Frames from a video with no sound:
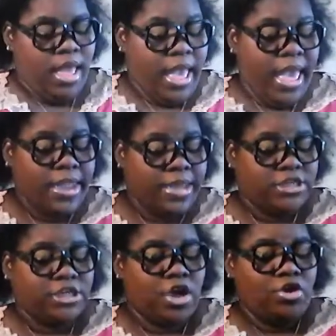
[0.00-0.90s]
And let's
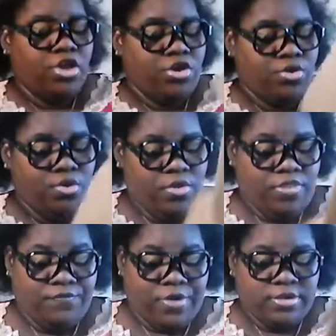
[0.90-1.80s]
show you
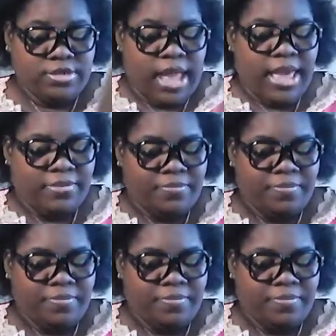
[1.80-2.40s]
the first item.